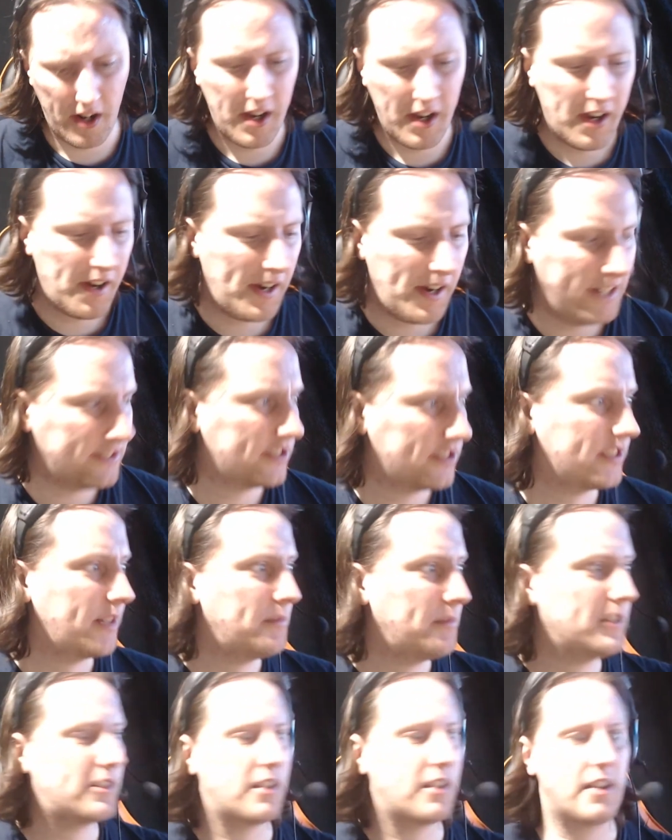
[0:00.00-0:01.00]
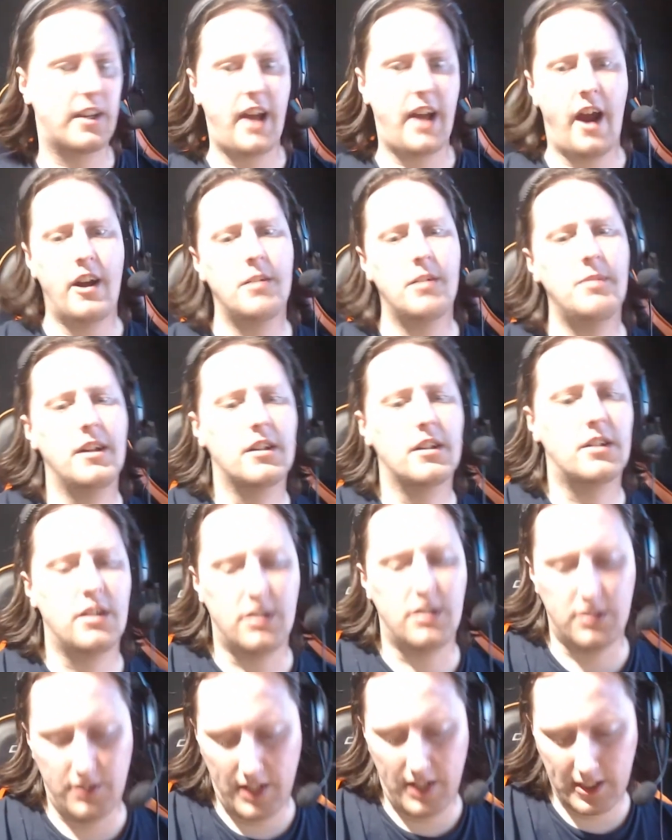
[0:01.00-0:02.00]
It's similar to the caramel corn.
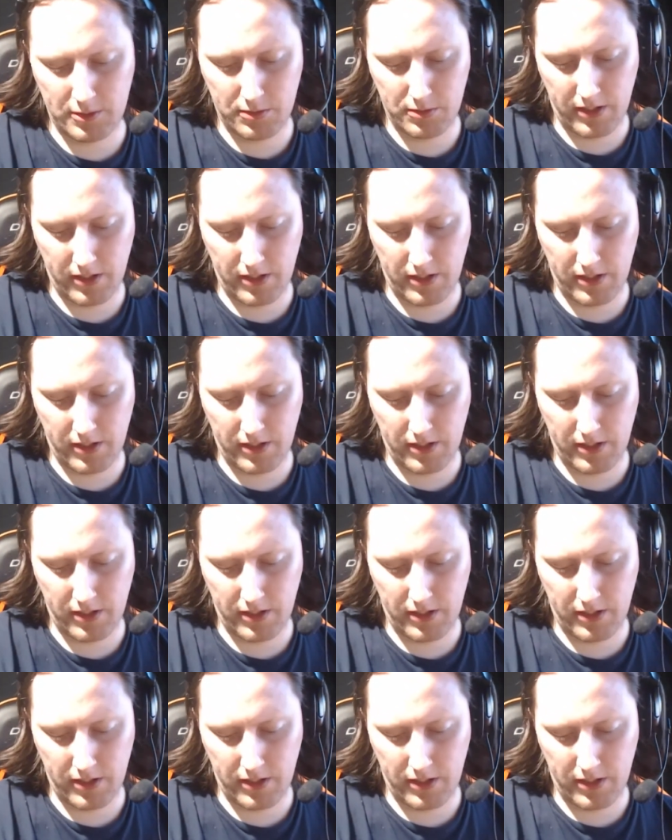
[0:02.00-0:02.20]
That's what it